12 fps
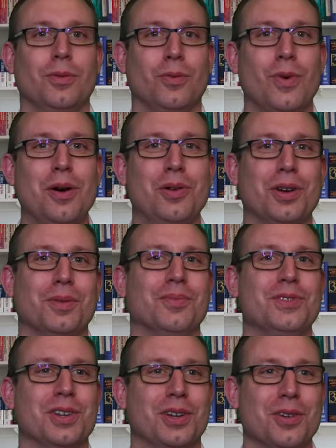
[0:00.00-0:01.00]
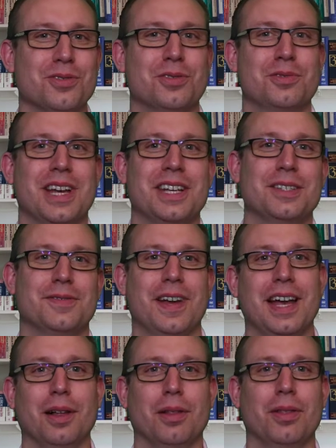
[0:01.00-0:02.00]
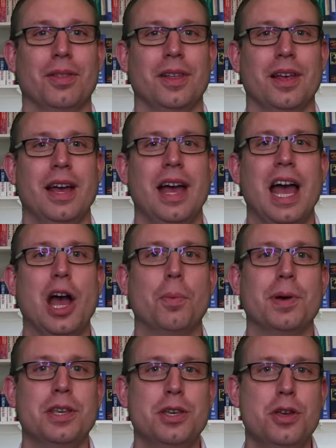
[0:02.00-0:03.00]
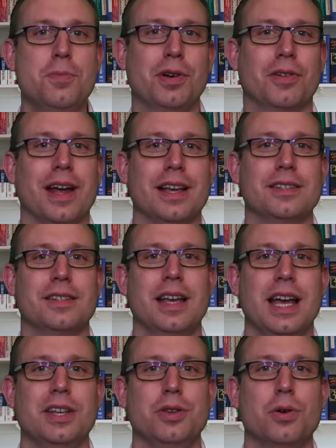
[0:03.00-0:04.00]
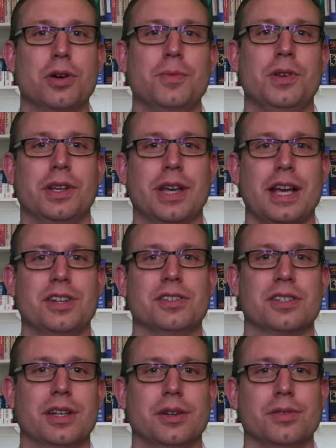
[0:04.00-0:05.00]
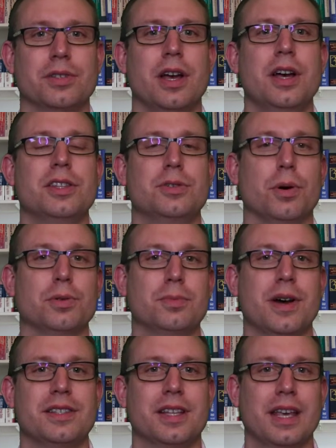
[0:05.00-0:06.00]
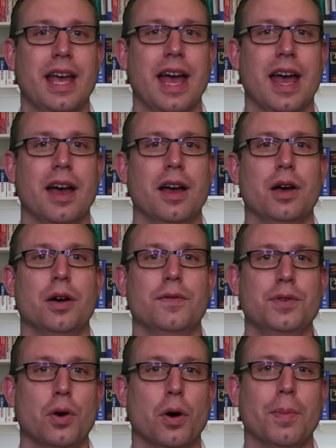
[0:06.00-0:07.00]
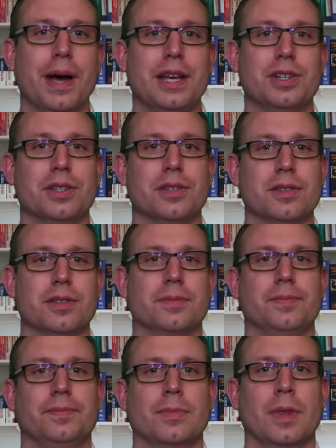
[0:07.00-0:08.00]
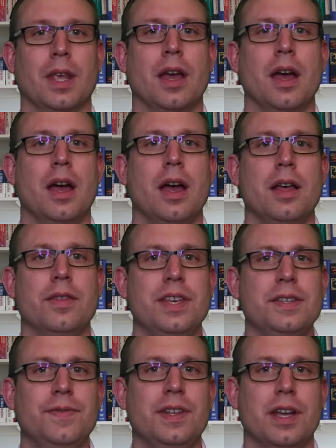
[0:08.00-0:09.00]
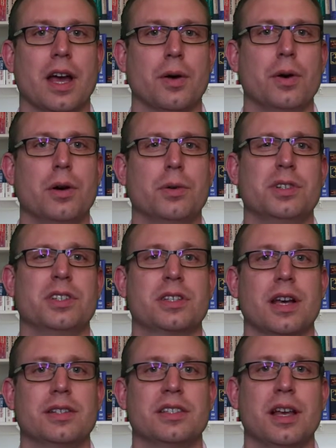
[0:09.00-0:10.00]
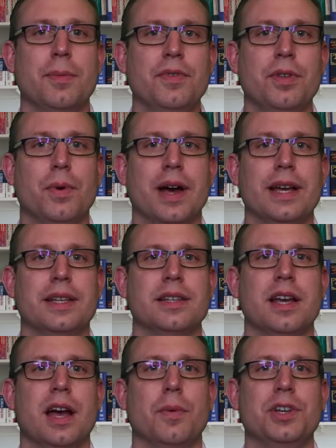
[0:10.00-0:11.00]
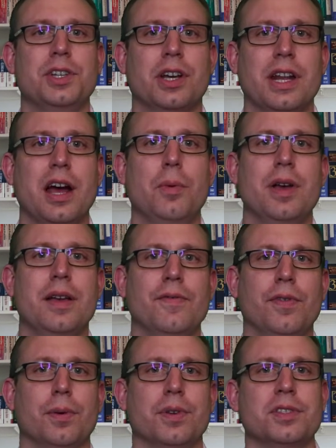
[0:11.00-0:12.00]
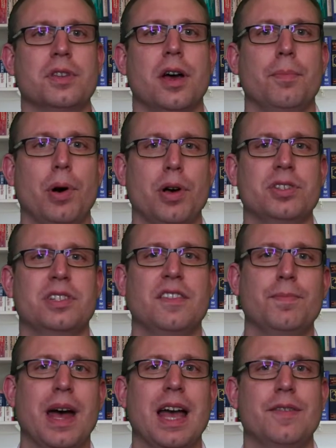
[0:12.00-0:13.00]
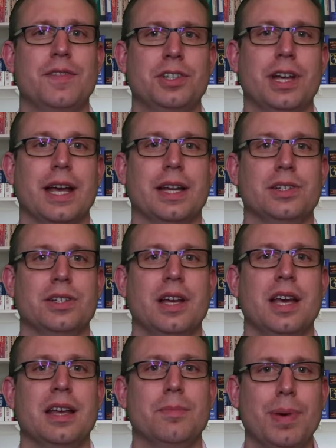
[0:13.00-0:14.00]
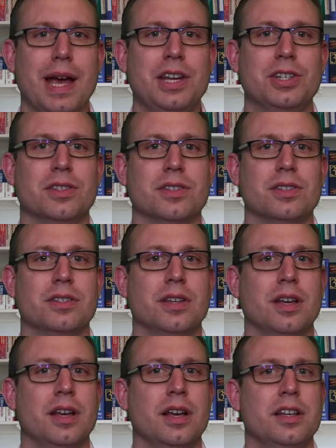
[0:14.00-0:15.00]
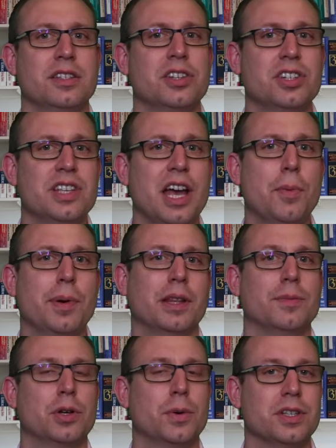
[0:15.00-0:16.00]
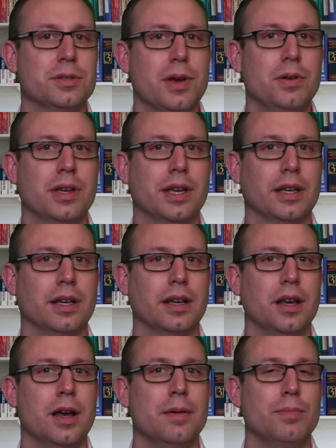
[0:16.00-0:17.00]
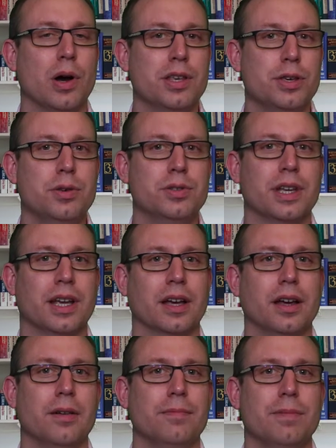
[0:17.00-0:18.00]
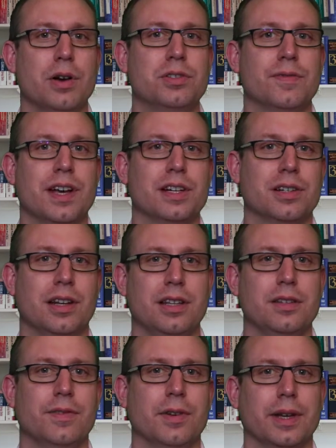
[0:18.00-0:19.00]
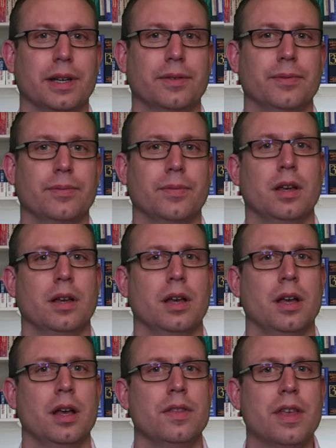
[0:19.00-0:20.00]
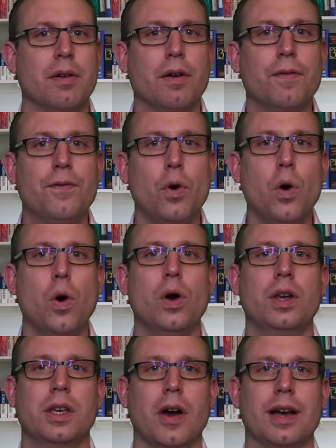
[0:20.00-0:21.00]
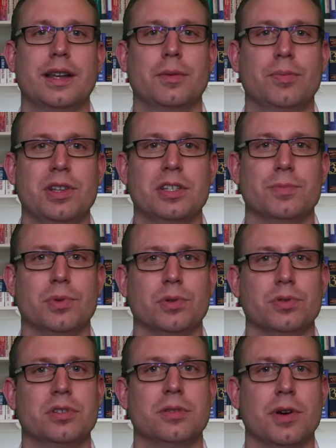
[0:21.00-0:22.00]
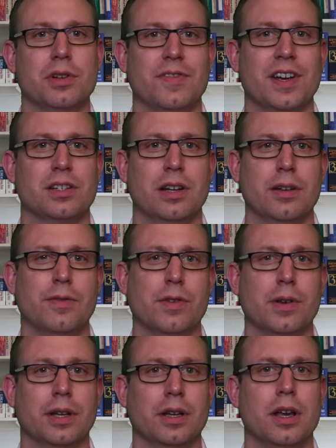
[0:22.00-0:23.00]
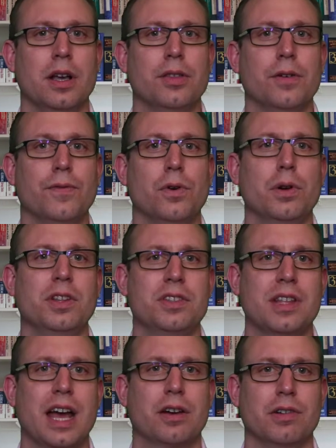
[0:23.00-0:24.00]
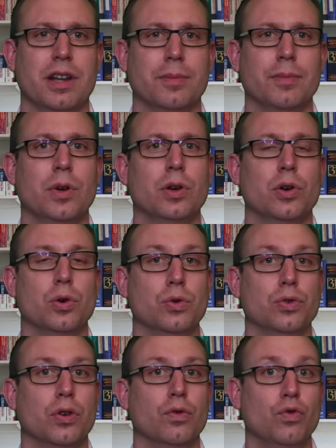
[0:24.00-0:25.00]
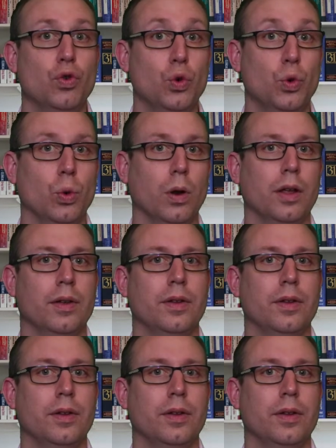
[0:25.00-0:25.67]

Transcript: Welcome to Consultations for Health, helping you progress in your communication skills to optimise the care of your patients. This video will discuss some of the ways in which you can help influence positive behaviour change in patients, such as helping them to quit smoking by using motivational interviewing. There are 4 guiding principles to motivational interviewing that fall into the acronym called RULE.